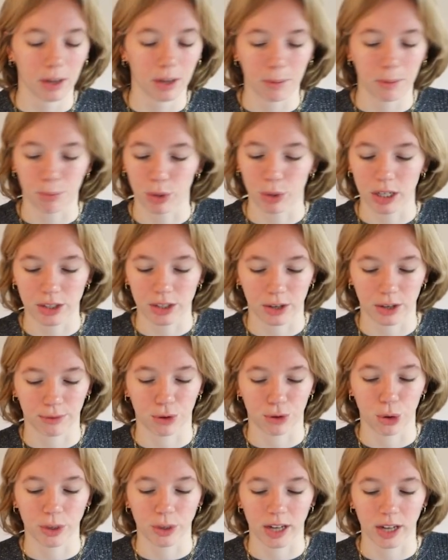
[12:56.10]
pretty
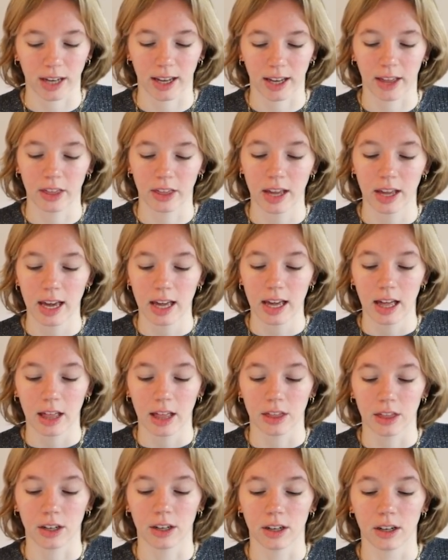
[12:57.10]
straightforward. And then
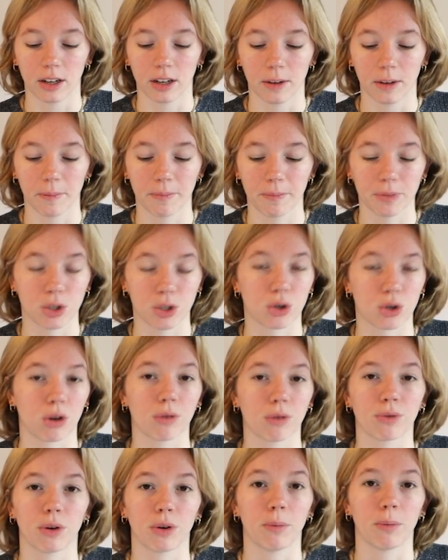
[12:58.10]
the
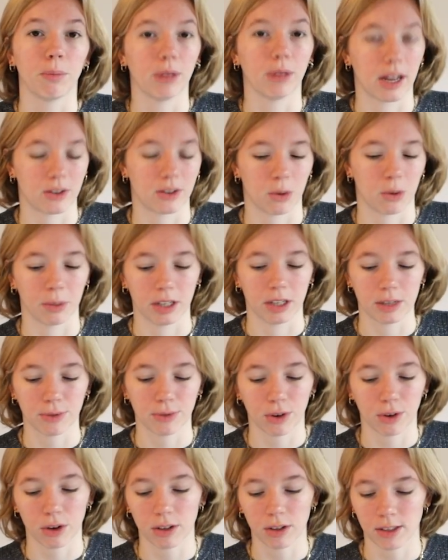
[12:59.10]
short form platform it is
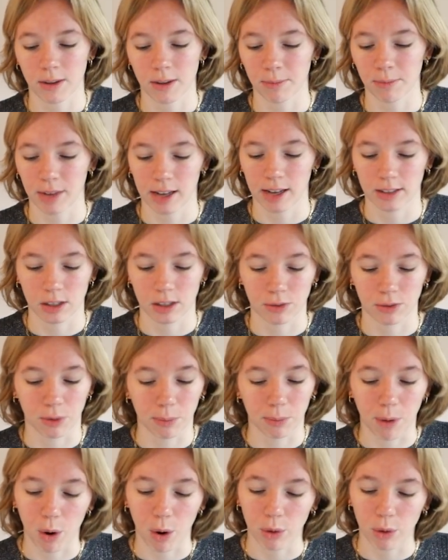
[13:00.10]
for. Sometimes it's for
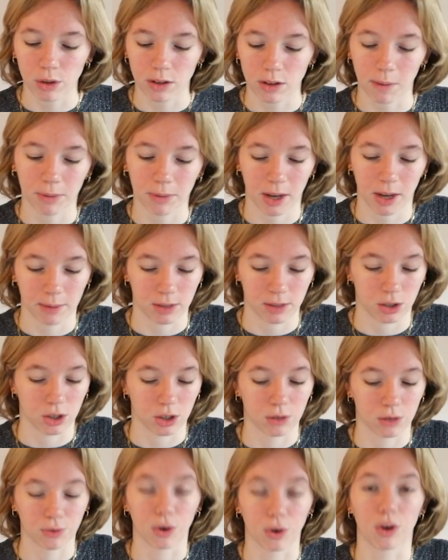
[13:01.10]
both, sometimes it's
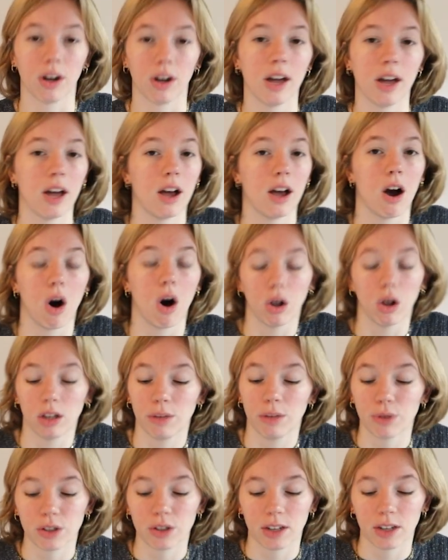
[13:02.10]
just for only
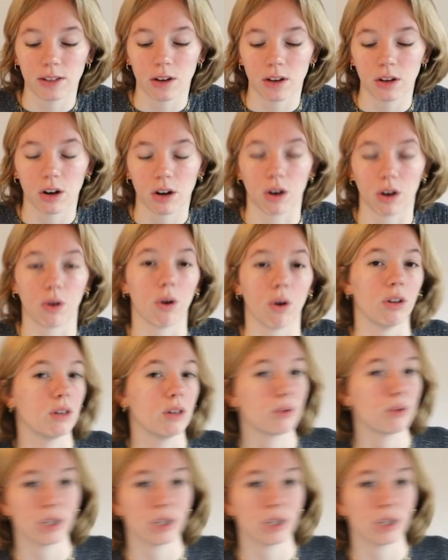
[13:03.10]
for TikTok or only for